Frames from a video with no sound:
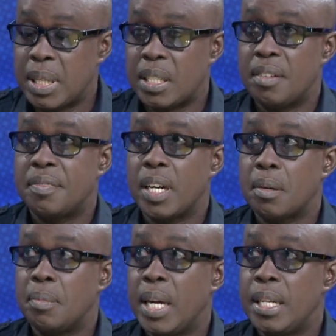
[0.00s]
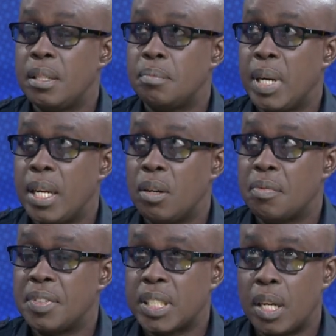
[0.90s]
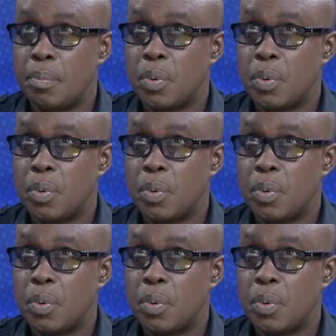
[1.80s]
Matter of fact, my, my official